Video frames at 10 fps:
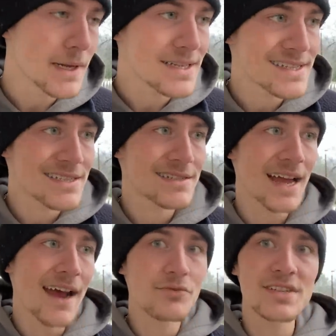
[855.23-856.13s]
It's
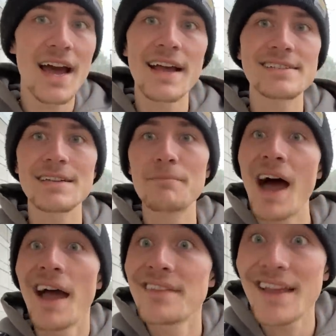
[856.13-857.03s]
advertising
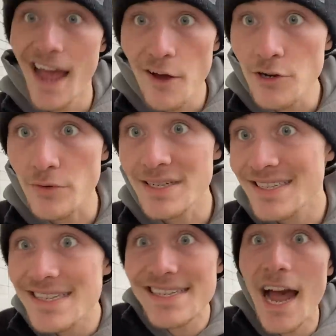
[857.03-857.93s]
behind the counter.
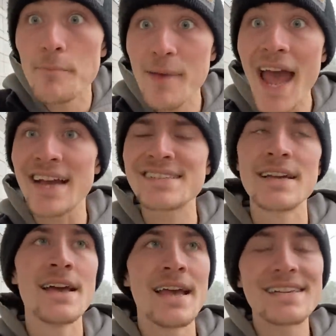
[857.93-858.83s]
It's discount packs.
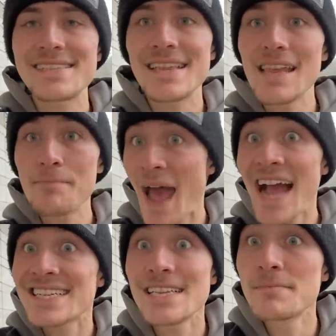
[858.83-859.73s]
It's the
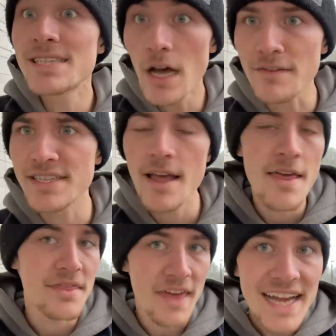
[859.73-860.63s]
packs themselves.
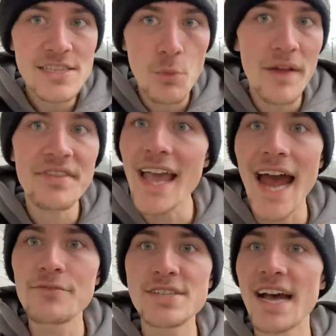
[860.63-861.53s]
That's what the
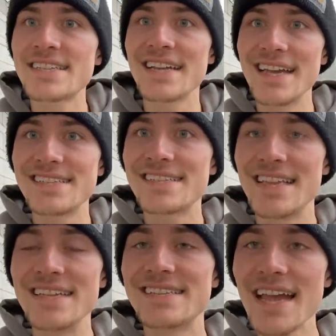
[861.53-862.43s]
advertising is
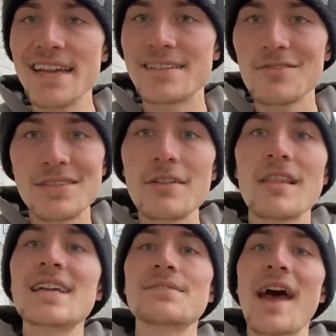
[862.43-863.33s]
these days. There's still
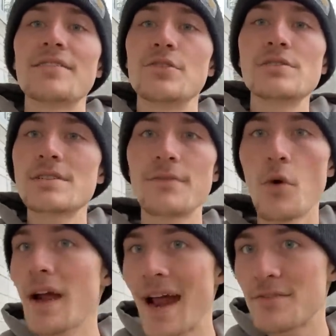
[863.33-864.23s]
lots of avenues
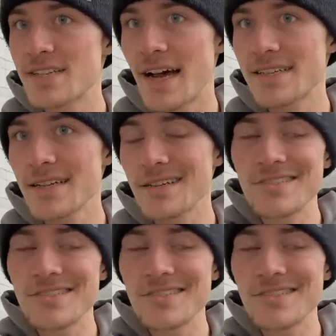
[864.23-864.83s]
for advertising.